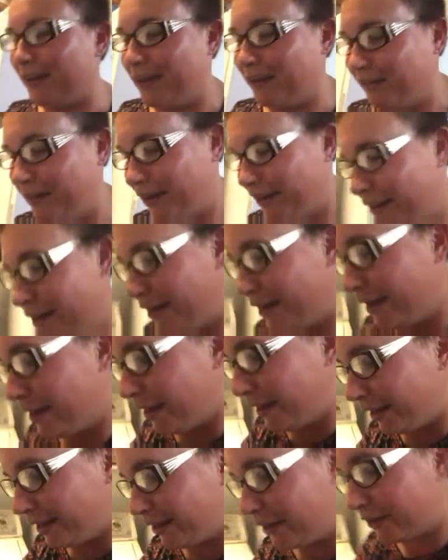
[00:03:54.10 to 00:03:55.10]
you, Henry,
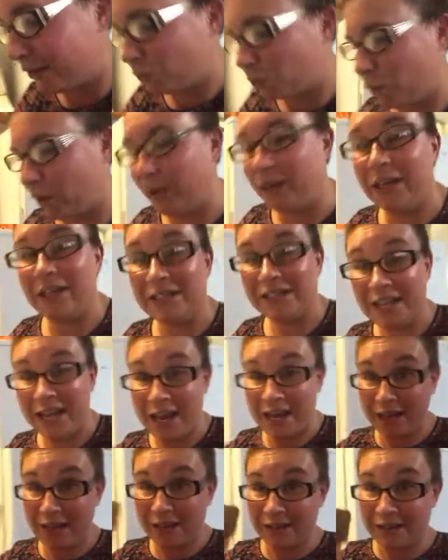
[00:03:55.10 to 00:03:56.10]
is we're gonna
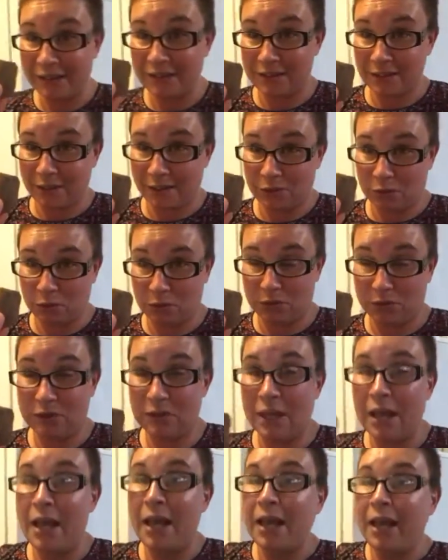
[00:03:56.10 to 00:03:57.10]
take these
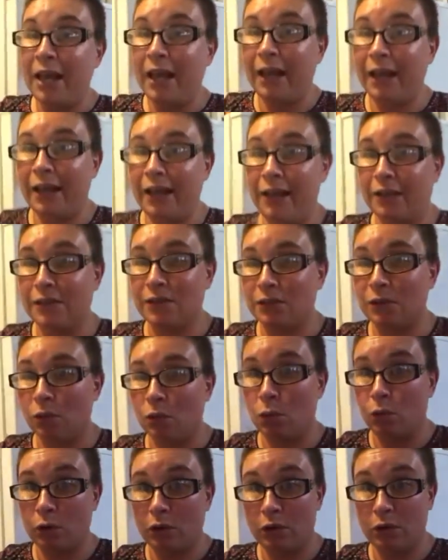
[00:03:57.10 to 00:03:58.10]
nodules and
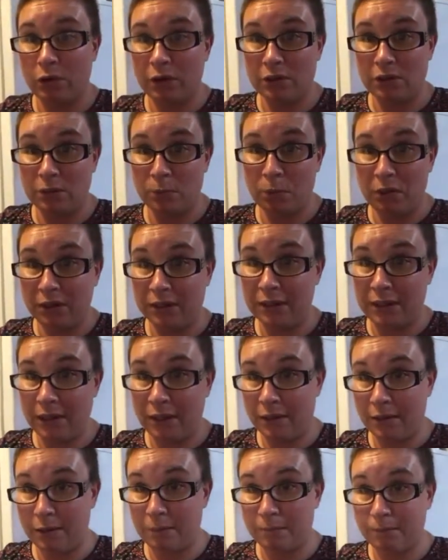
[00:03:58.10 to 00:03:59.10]
we're going to put
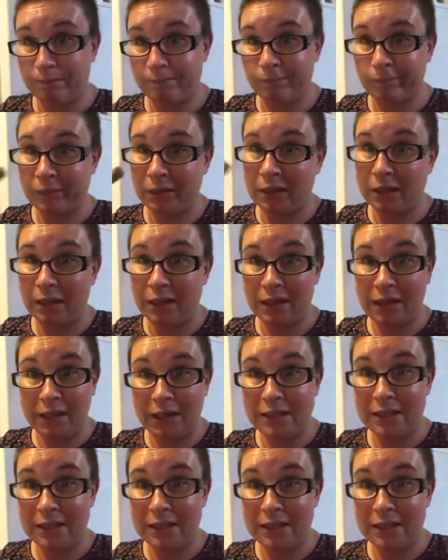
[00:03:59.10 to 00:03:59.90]
them in a